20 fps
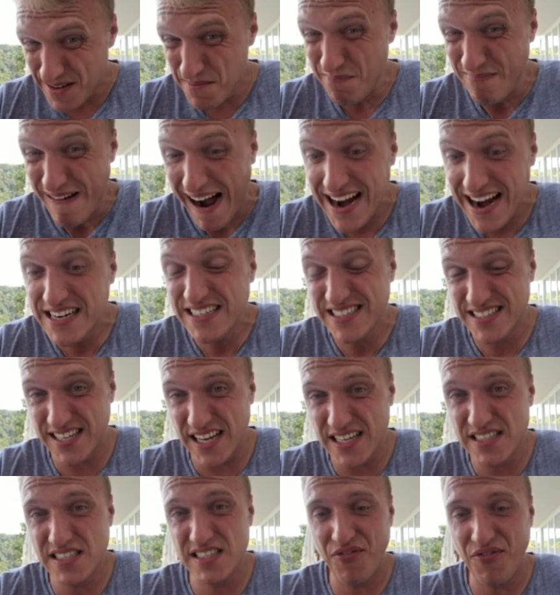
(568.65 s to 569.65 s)
Minus
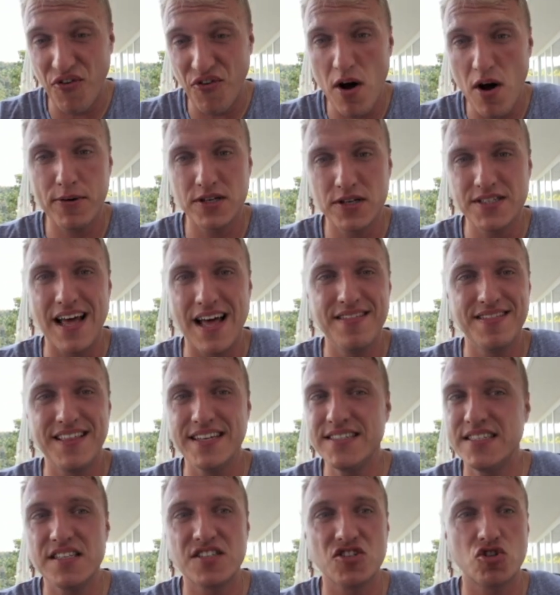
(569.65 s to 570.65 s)
64%.
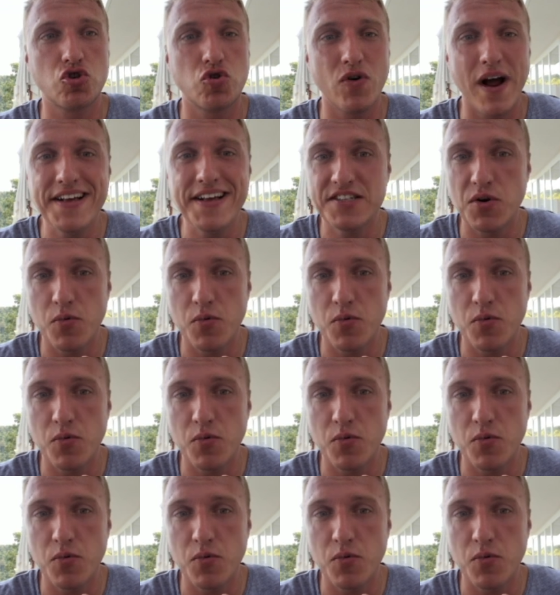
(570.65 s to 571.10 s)
This is crazy.